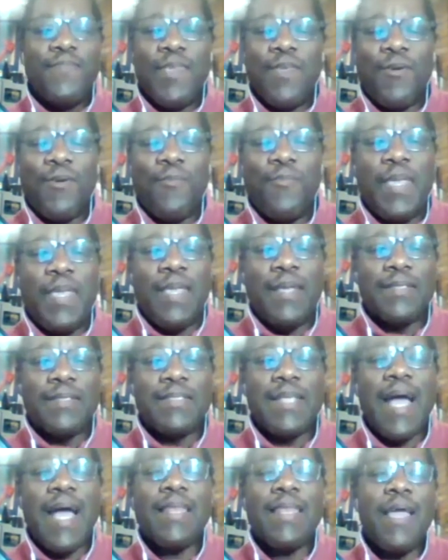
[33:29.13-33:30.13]
being a
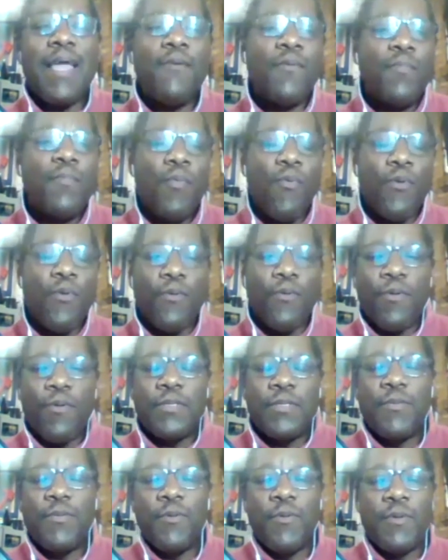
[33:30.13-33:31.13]
sideline reporter, or
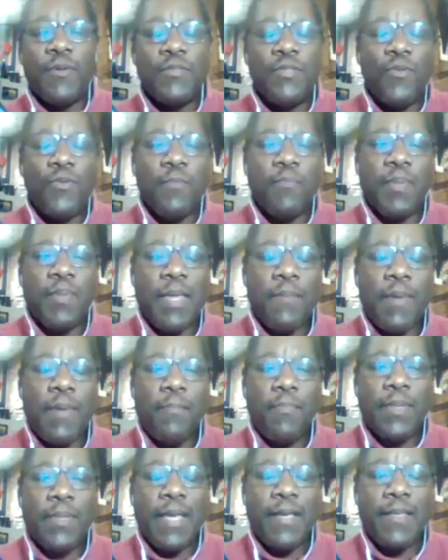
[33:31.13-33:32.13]
doing
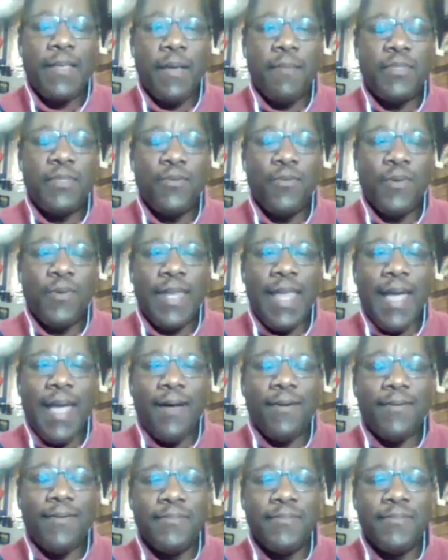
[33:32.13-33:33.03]
play-by-play that I'm doing now.